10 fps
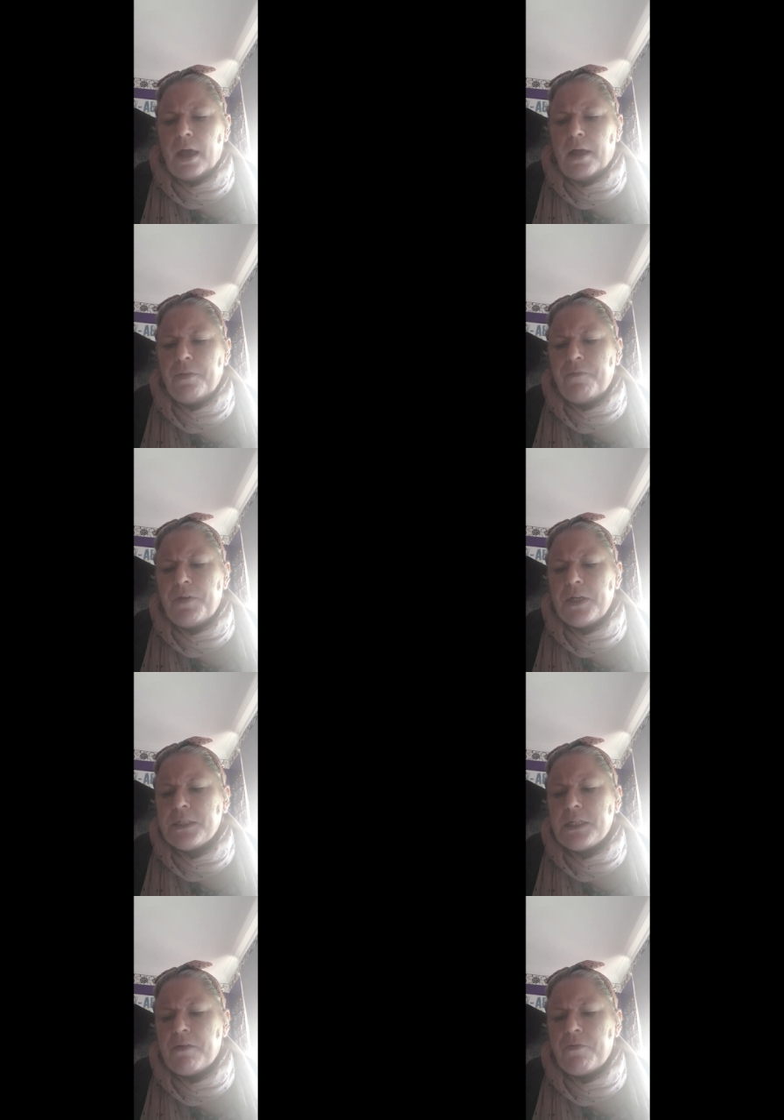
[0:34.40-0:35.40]
At the
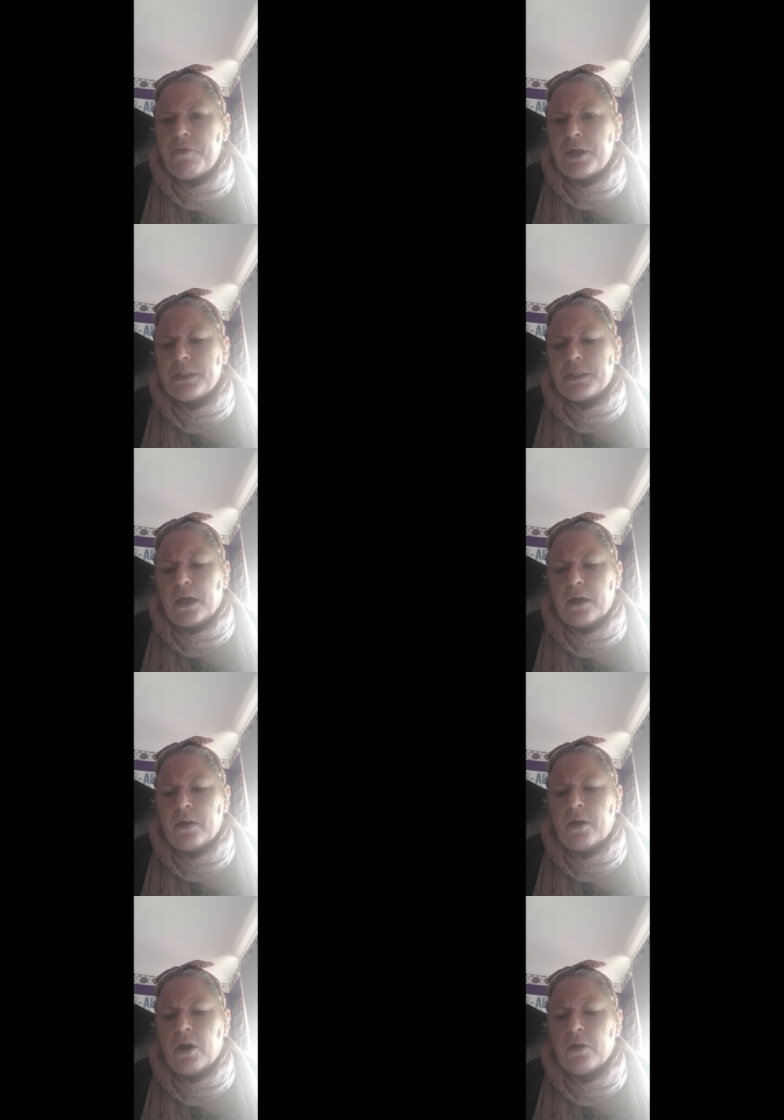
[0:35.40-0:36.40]
first ever Easter,
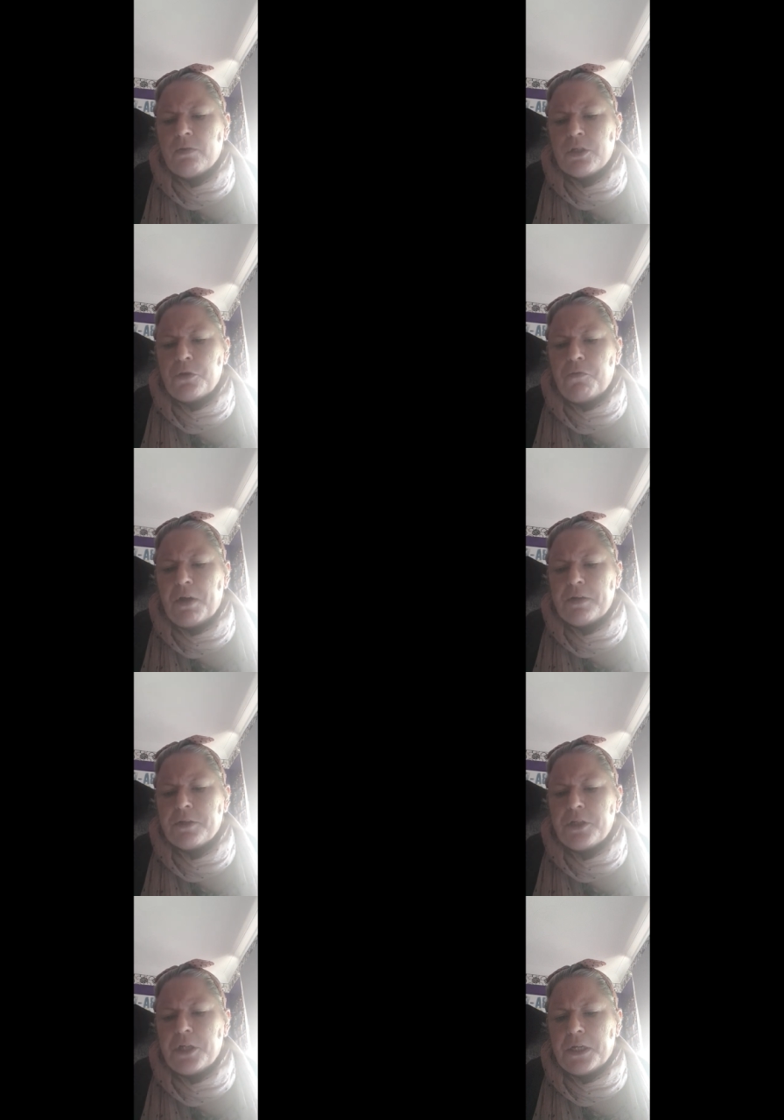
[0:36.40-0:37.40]
over
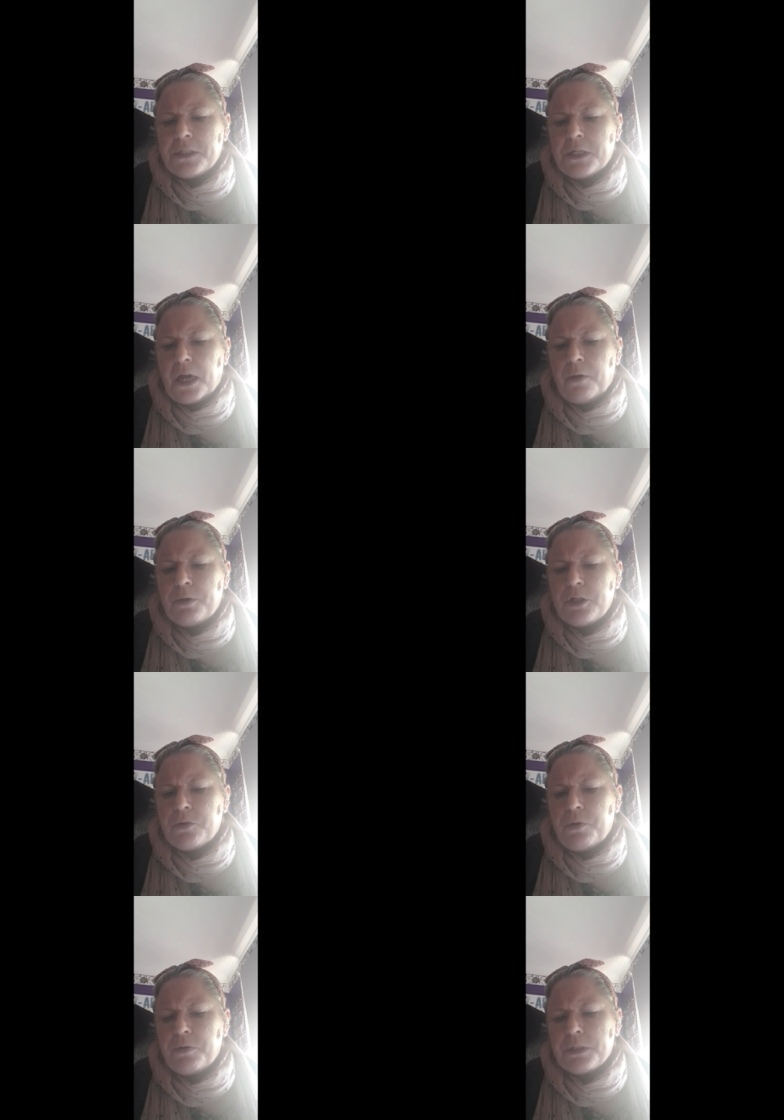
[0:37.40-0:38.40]
2,000 years ago in
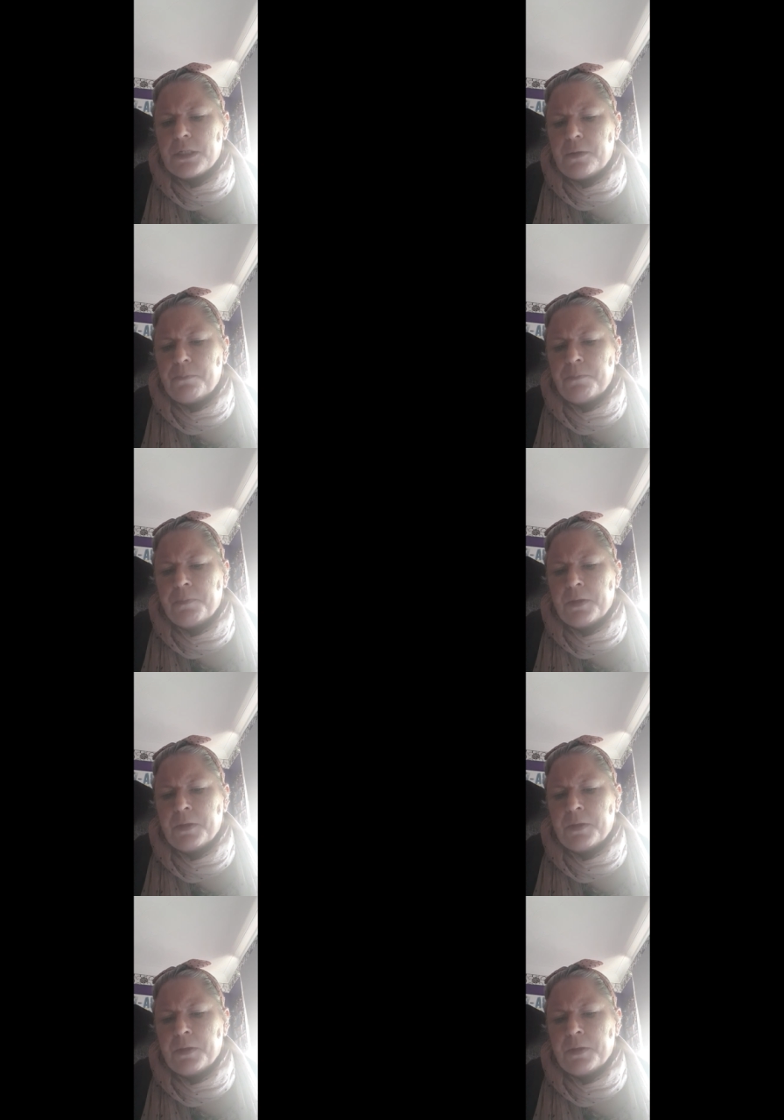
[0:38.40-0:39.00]
Jerusalem,